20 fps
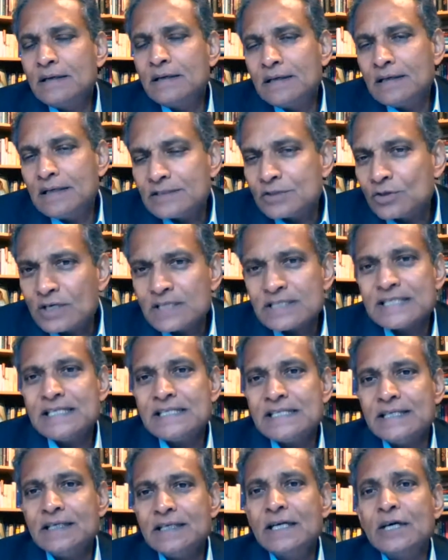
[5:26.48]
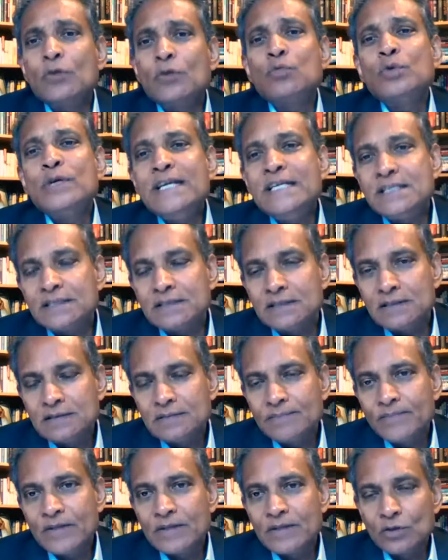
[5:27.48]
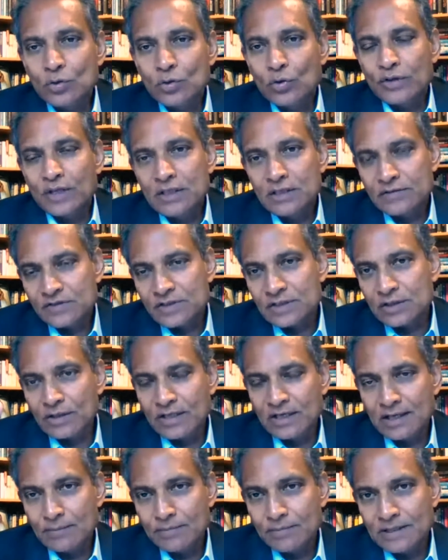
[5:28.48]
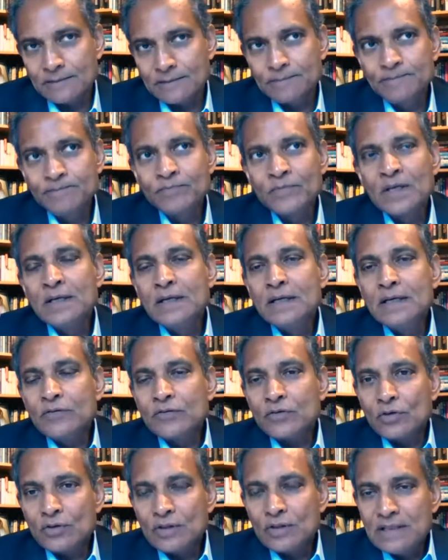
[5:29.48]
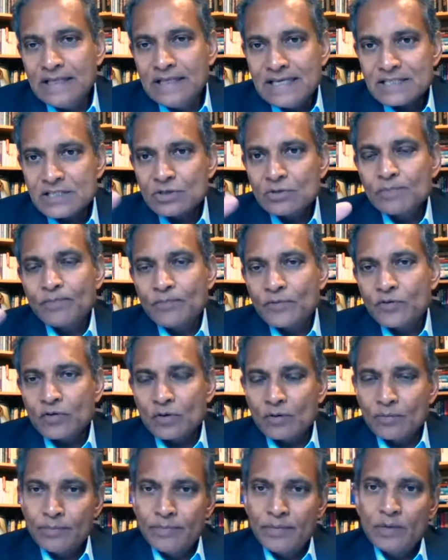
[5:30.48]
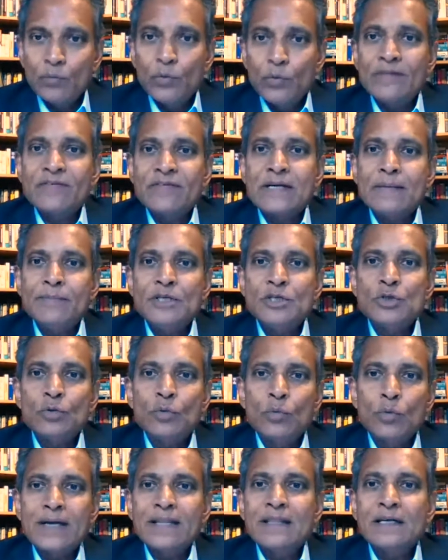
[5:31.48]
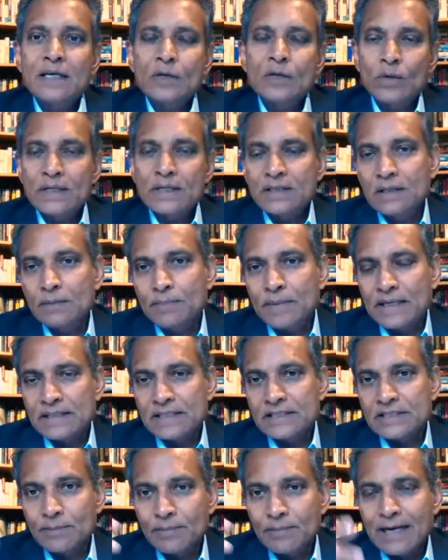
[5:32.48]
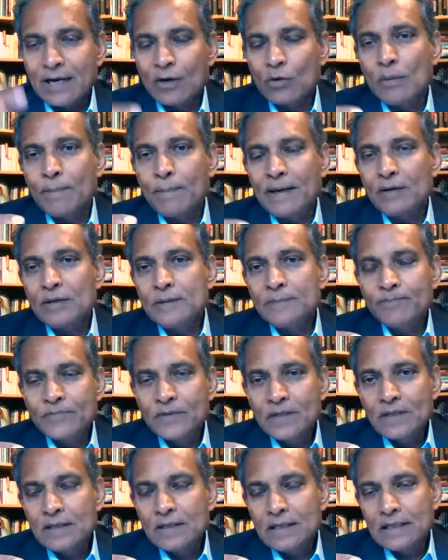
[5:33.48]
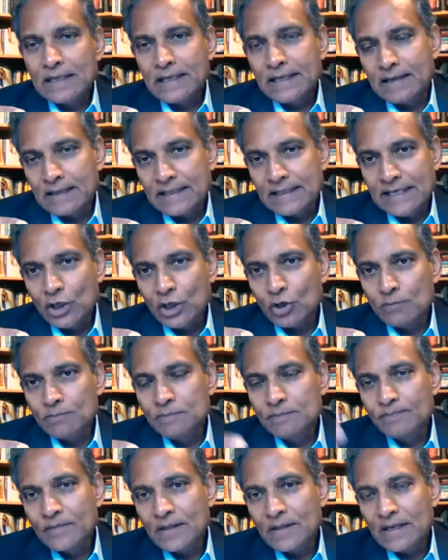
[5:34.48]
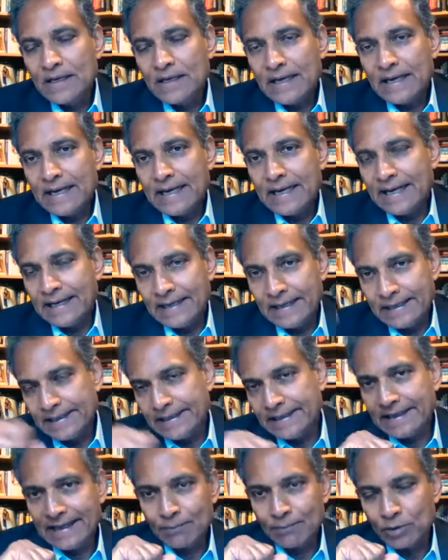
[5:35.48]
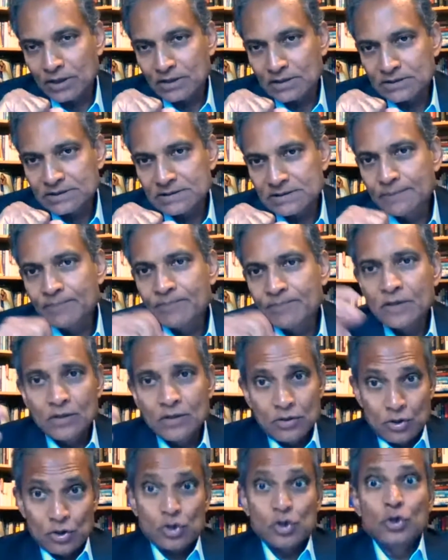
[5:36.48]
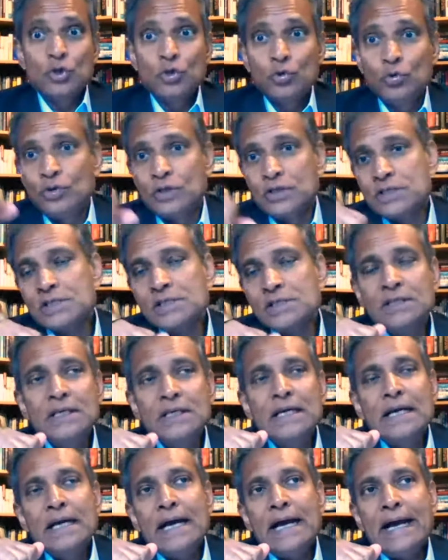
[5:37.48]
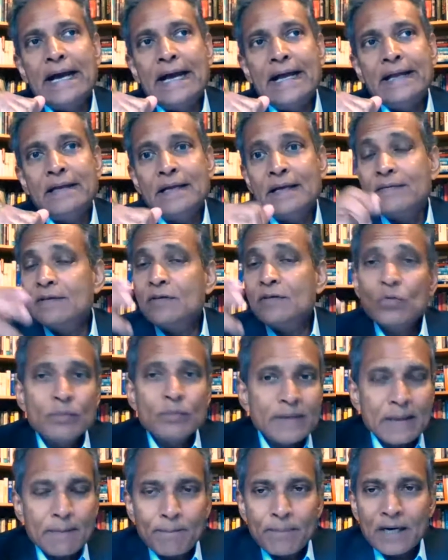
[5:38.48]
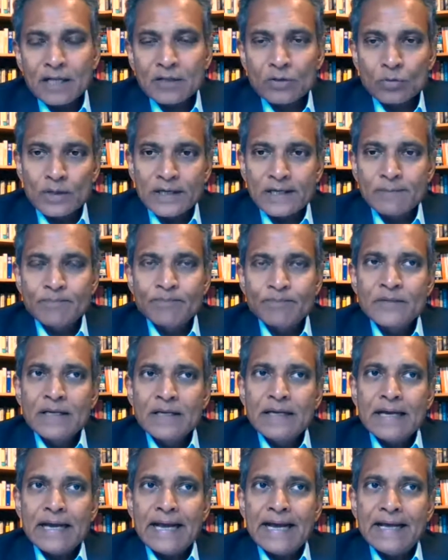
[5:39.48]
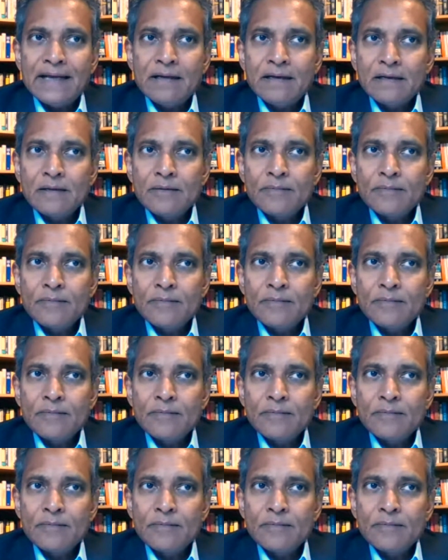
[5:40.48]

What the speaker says: it's not a city, a region in the north end of Saudi Arabia. So these, so we've come into a one-third partnership, ACWA Power, NEOM, and Air Products to do this. And this will be a pathway. And